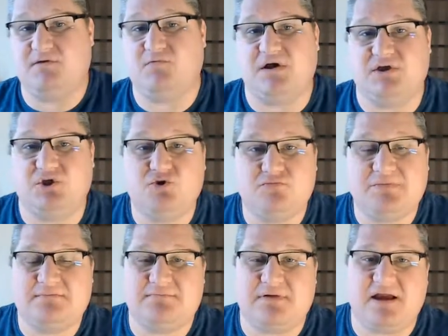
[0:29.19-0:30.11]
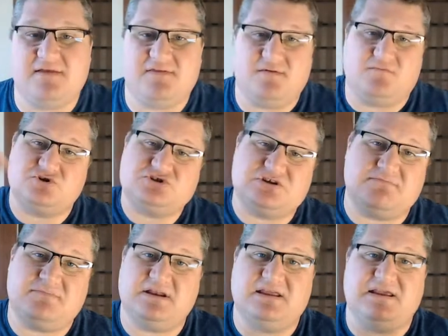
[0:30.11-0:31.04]
what you mean by them or
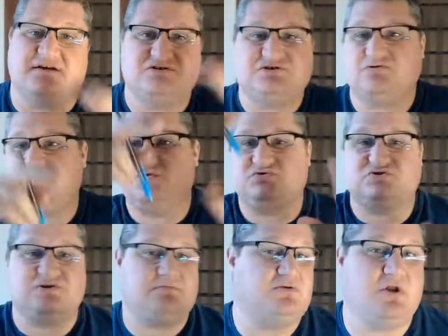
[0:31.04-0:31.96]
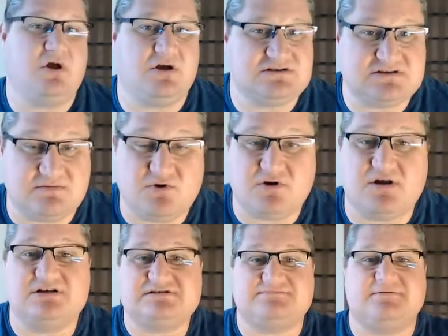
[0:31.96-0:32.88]
somebody else that wrote some blog somewhere
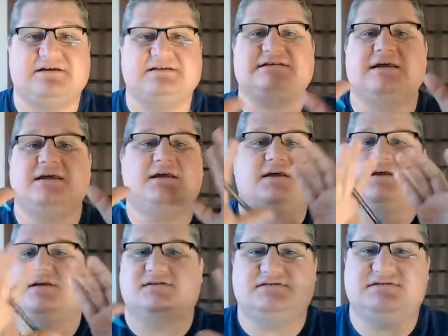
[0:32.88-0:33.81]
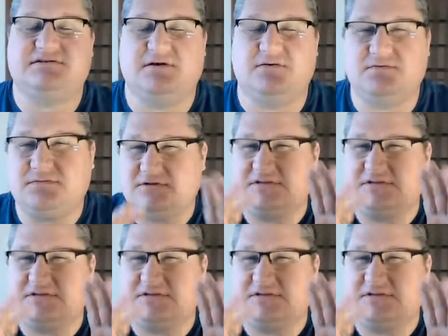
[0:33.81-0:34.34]
else means. So